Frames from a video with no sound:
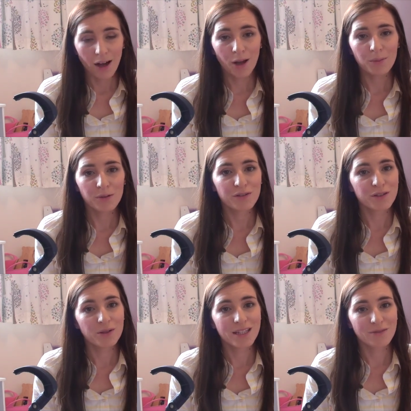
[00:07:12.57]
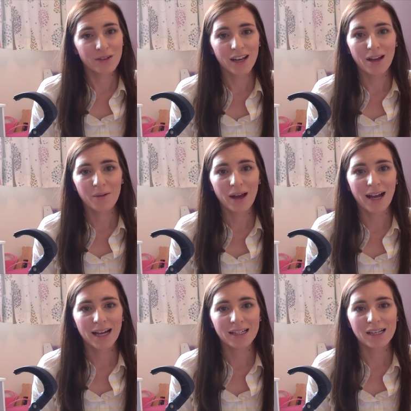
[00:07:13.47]
I hope you've enjoyed this video
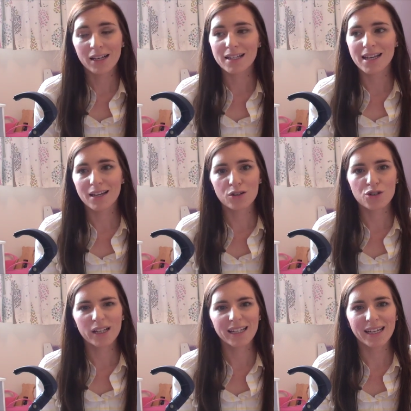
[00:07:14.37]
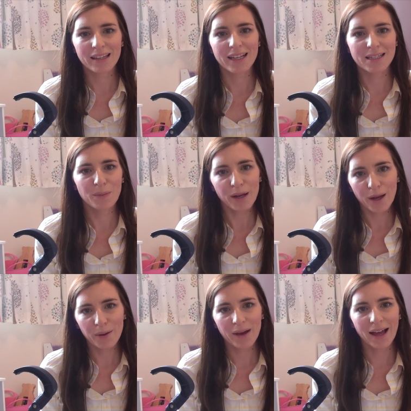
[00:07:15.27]
and like I said I'll try and link things
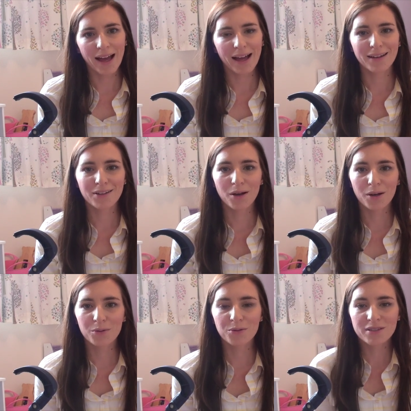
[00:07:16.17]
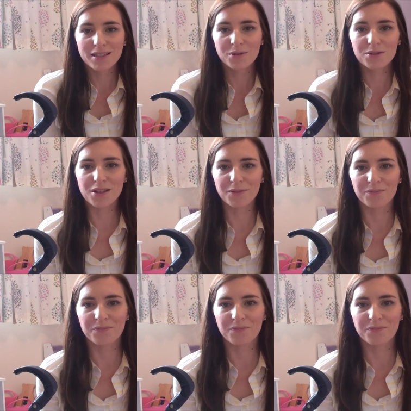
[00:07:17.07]
below and I will see you all soon.